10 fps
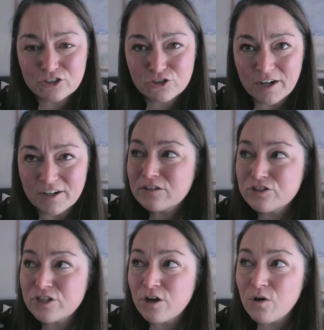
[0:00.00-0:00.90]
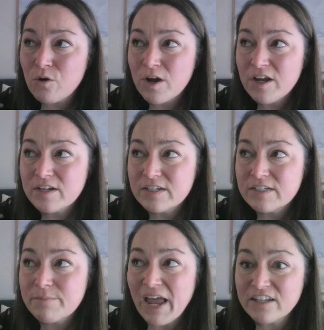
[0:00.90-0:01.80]
sure so
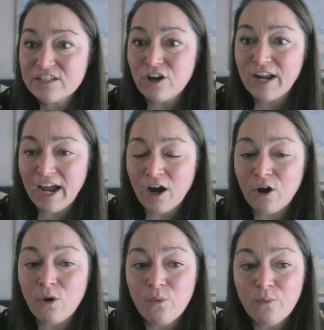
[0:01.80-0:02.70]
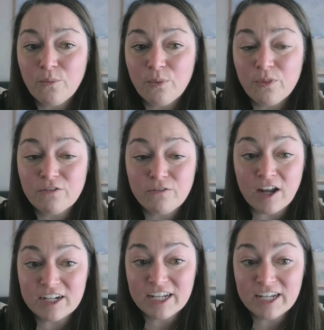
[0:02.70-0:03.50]
depends on how the fund